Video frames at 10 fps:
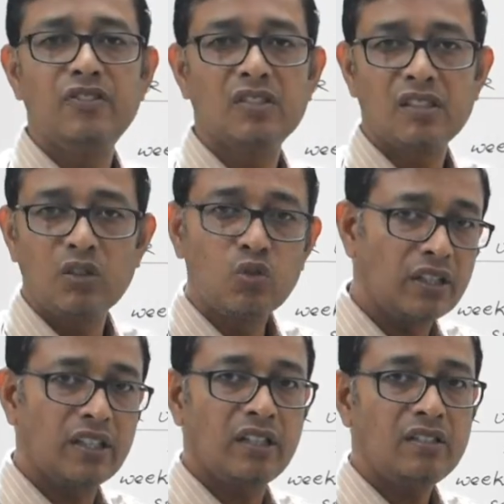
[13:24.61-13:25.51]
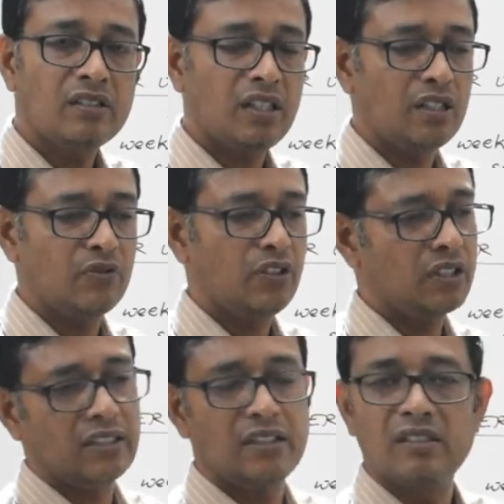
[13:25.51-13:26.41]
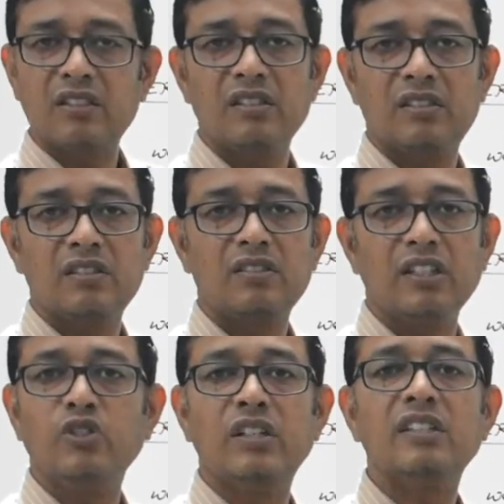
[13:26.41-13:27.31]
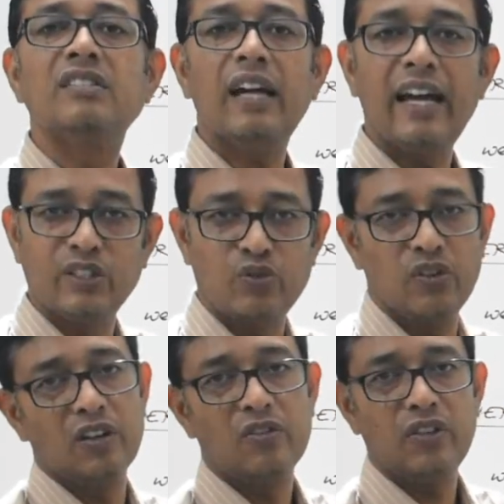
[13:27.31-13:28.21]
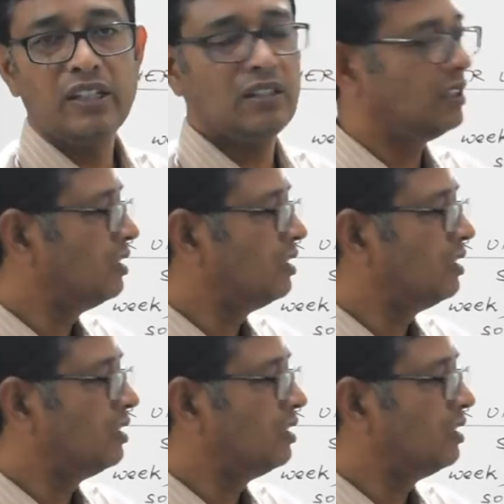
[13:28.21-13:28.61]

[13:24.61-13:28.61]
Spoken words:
physical quantities and we can discuss the units as well, right?